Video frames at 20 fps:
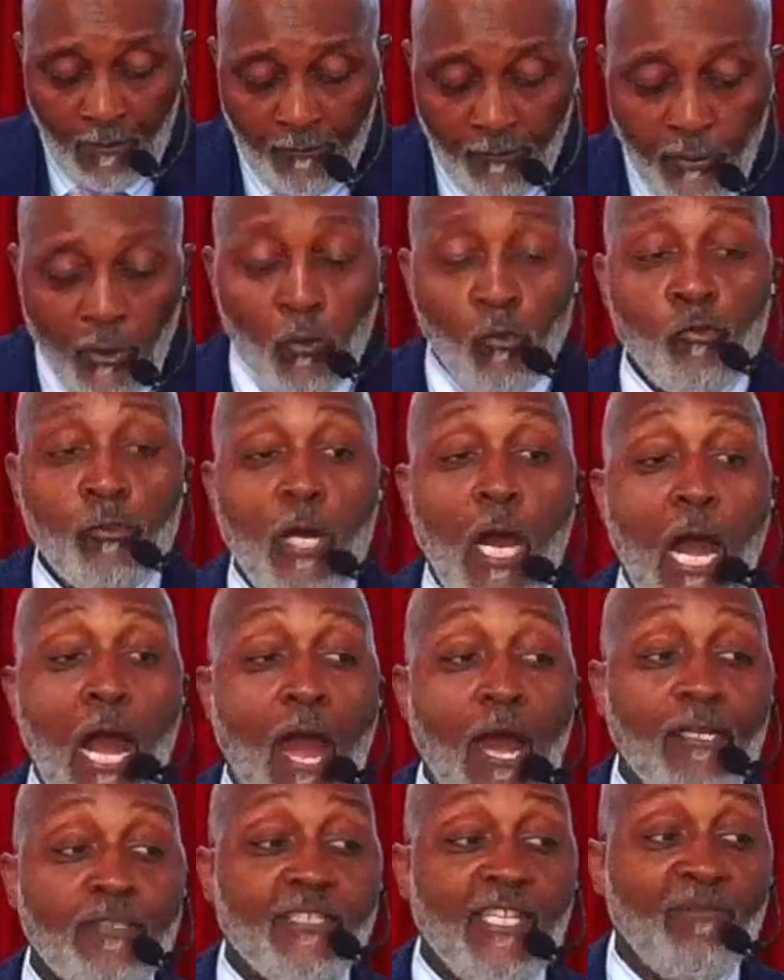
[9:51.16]
New
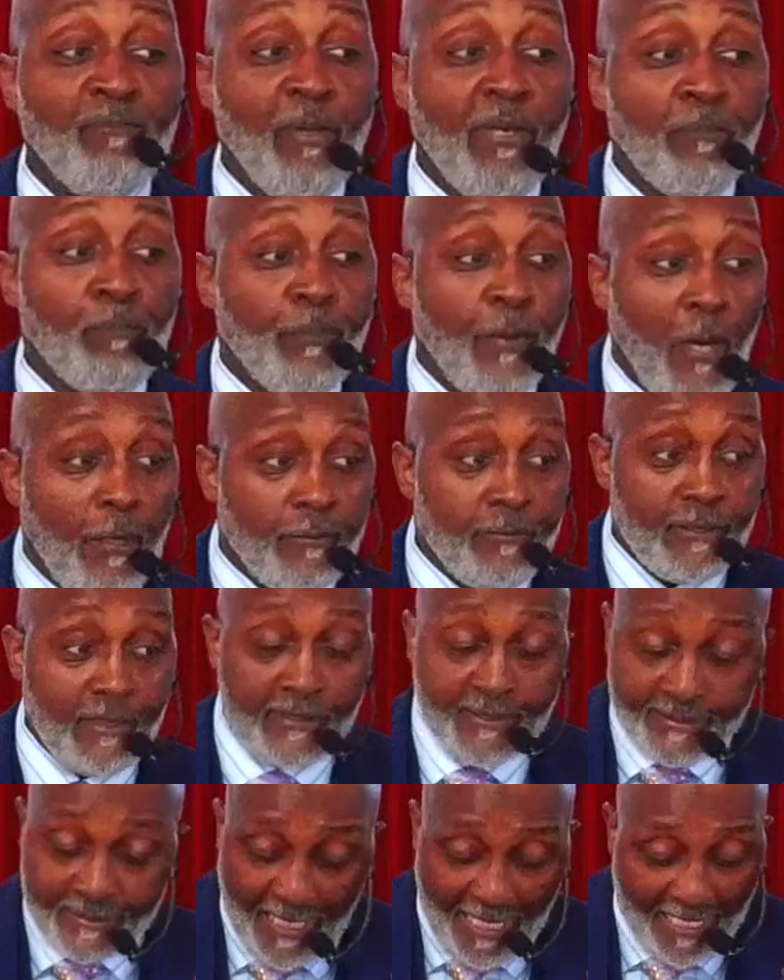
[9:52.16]
cars have been
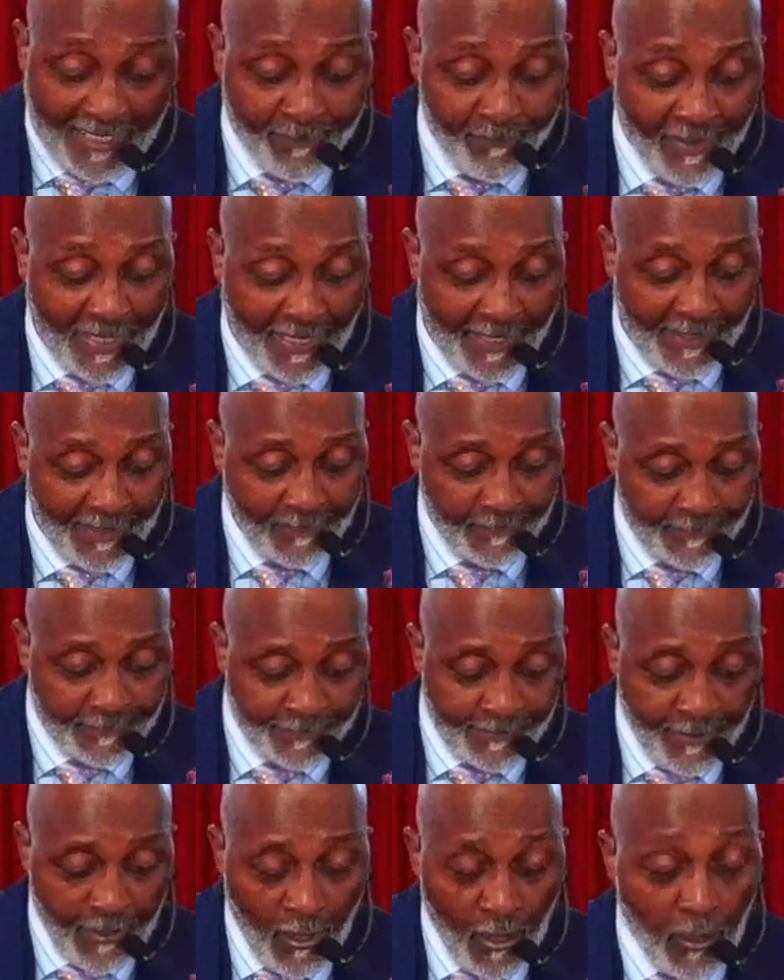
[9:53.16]
purchased. Say amen.
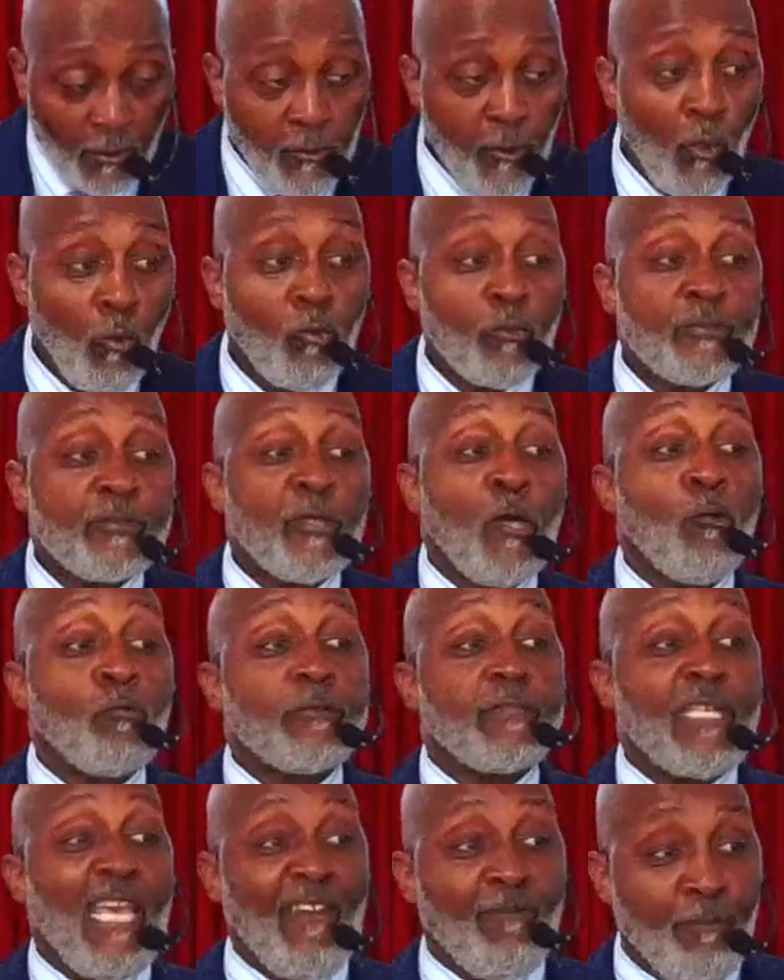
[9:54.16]
New
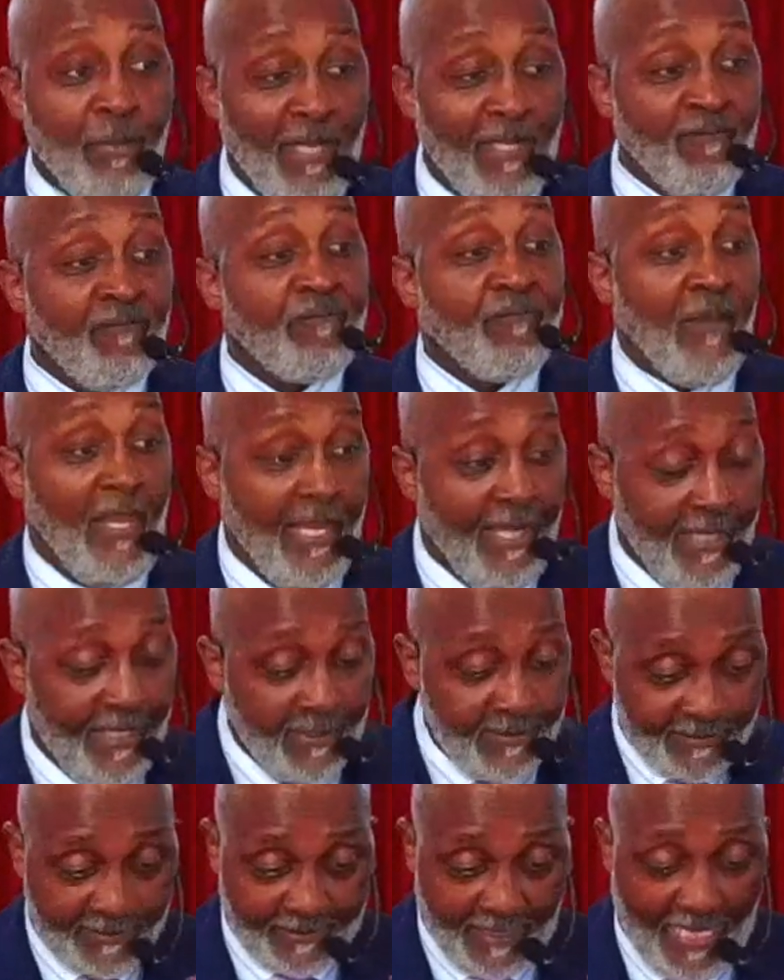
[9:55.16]
suits have been
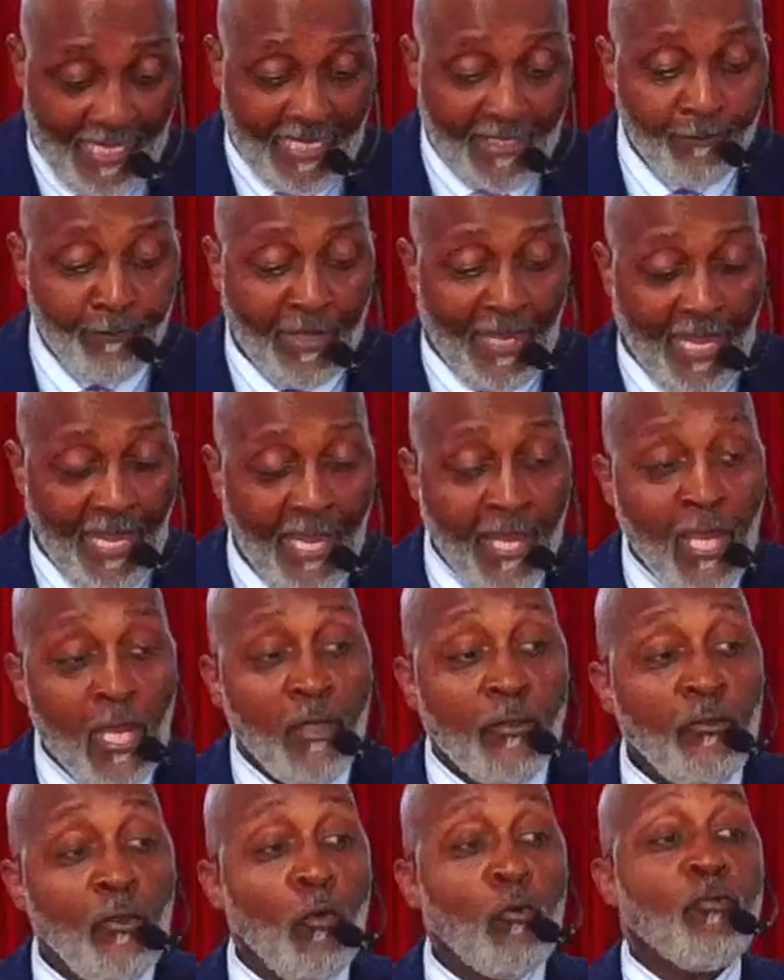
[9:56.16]
fitted, same man.
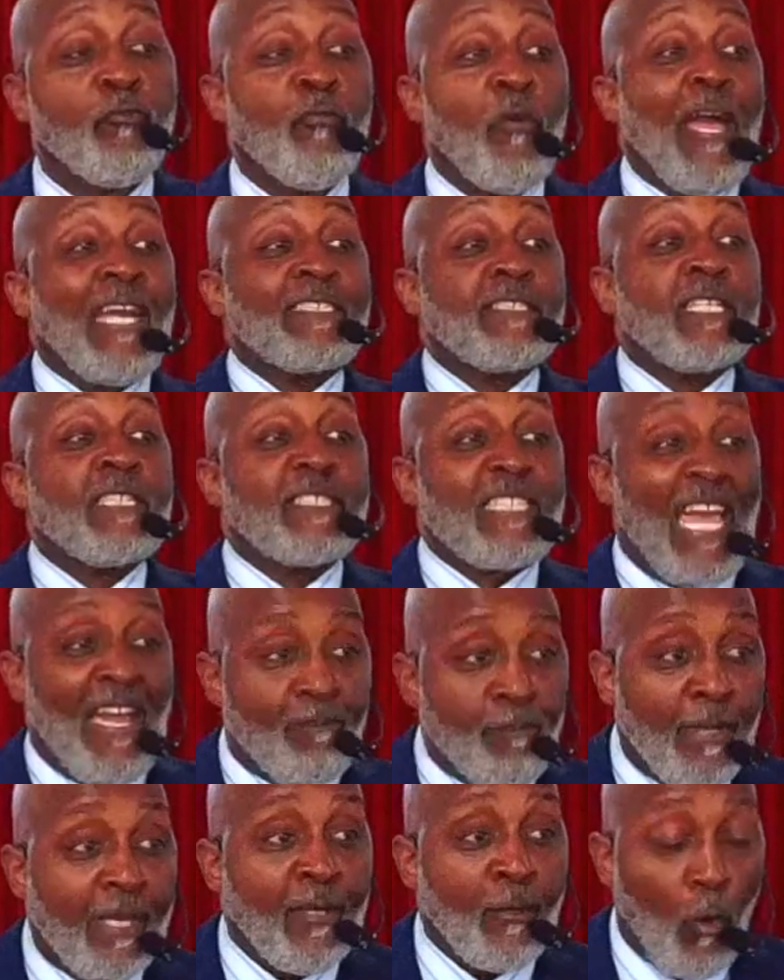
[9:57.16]
New dresses
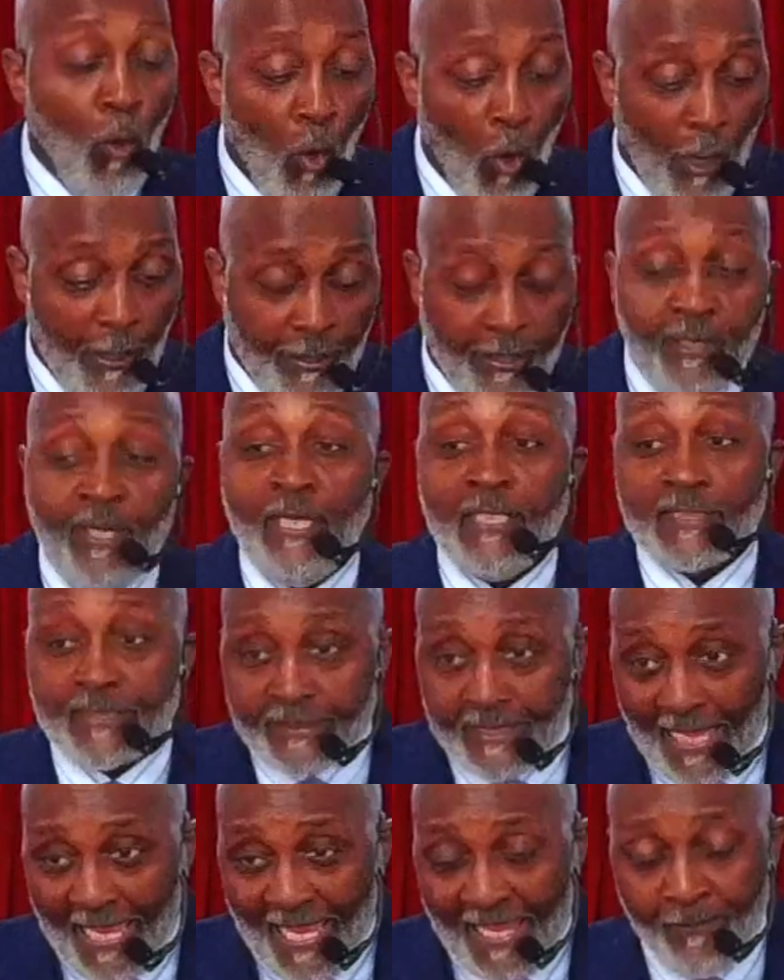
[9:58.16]
have been ordered,
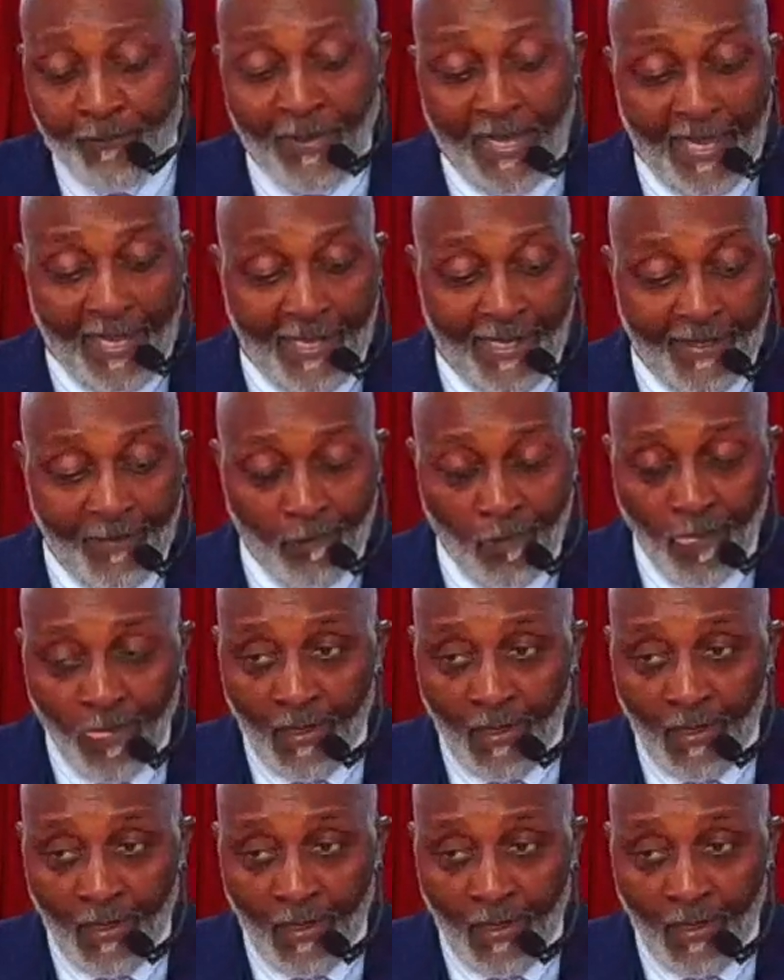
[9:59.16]
same man.